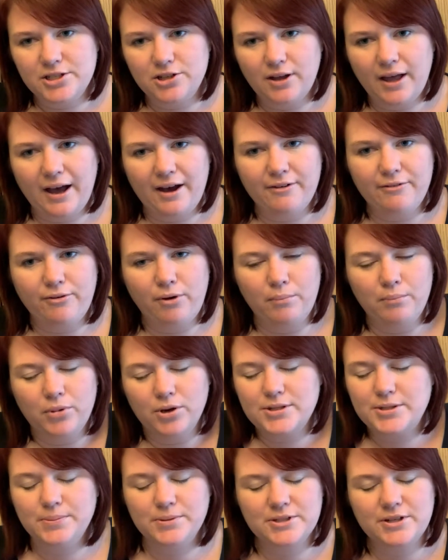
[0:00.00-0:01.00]
you'll have
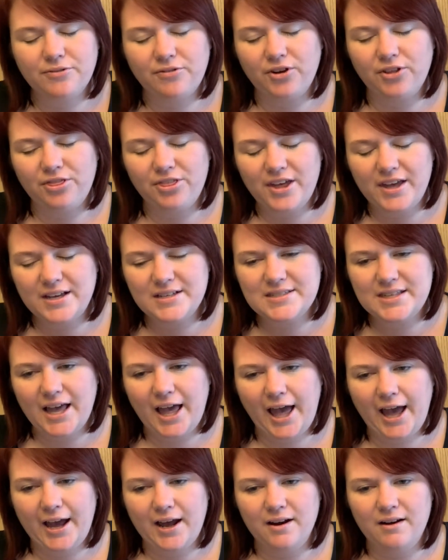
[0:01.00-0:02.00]
multiple different things
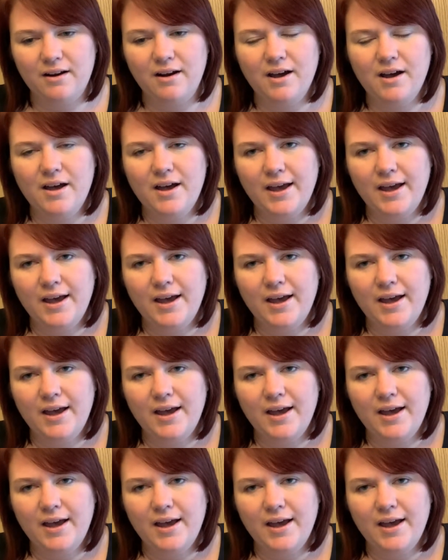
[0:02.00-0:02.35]
and